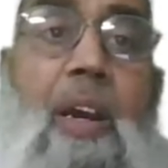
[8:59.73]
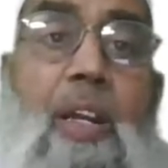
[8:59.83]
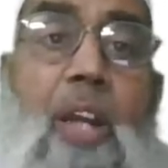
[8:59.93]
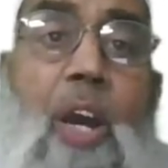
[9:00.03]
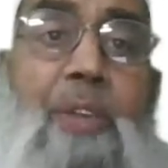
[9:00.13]

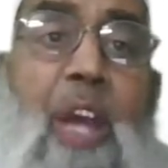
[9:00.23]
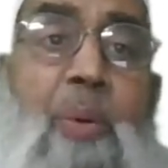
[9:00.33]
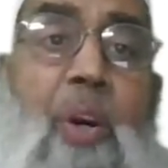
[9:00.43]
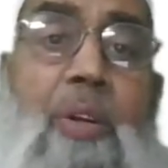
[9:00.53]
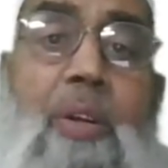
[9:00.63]
Now,
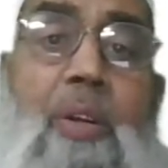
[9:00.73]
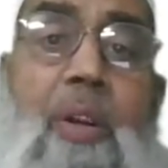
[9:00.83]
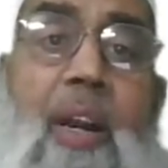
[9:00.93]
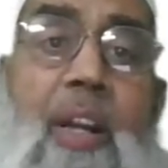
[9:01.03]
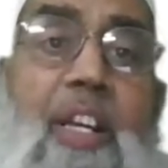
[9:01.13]
therefore,
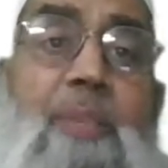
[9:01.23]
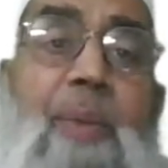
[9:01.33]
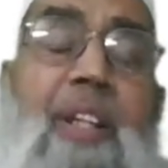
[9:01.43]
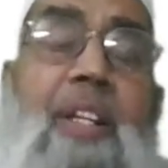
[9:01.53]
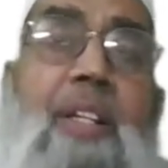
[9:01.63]
it is
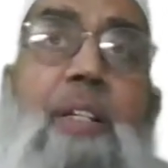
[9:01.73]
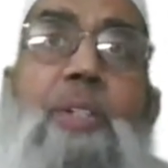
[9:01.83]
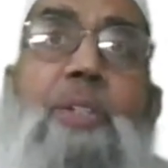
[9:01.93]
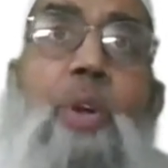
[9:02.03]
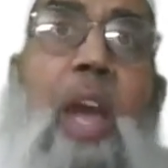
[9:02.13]
better
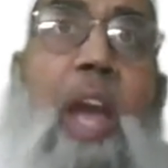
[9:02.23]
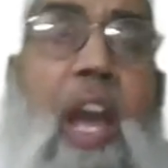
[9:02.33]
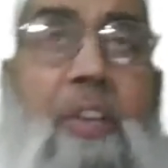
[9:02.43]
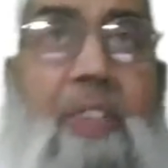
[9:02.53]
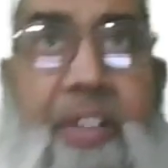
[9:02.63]
to
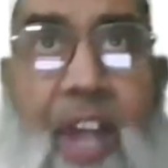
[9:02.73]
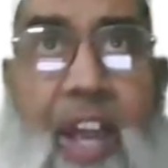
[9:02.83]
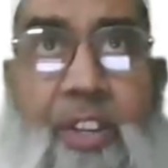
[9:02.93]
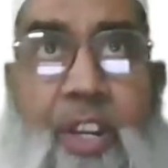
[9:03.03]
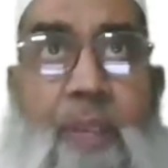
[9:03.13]
have a
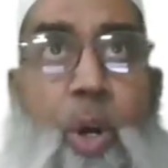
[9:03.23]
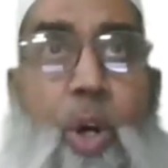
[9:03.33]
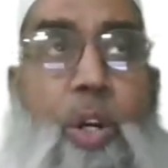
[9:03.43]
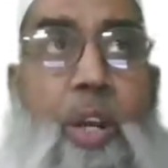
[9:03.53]
dry sand mold,